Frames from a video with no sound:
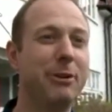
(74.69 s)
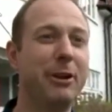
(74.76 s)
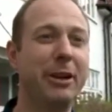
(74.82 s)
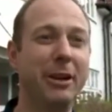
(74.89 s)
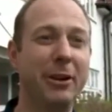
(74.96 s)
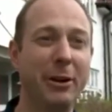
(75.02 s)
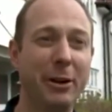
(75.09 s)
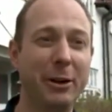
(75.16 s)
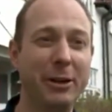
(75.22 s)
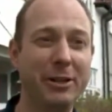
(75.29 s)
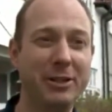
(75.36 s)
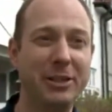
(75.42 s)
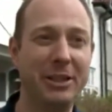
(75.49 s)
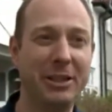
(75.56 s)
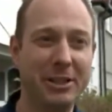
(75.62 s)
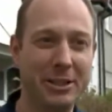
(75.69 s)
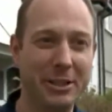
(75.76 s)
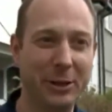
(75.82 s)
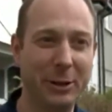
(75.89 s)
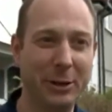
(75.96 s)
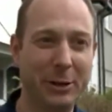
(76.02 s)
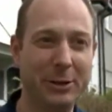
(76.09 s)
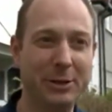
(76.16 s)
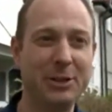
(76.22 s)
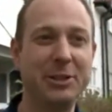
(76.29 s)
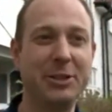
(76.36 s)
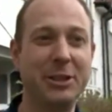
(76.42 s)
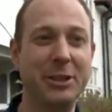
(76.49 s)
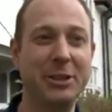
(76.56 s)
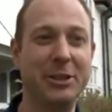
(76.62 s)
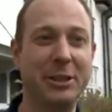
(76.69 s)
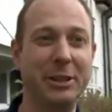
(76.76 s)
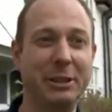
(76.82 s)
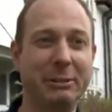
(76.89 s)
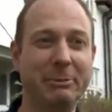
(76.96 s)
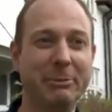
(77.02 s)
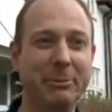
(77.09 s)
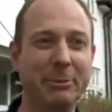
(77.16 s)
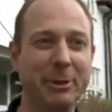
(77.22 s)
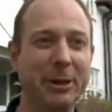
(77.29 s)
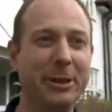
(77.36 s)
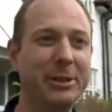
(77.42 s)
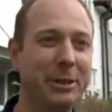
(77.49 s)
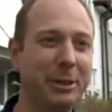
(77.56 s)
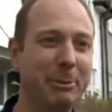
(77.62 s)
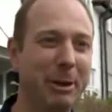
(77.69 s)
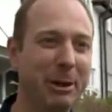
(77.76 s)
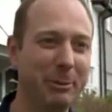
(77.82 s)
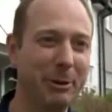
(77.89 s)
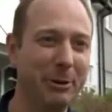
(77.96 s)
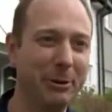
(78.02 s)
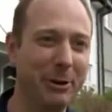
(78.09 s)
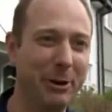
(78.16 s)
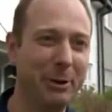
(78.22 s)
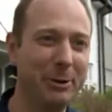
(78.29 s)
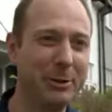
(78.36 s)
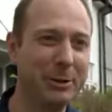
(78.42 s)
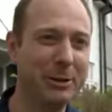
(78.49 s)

runny eyes, itchy eyes, sneezing, itching at the back of my throat.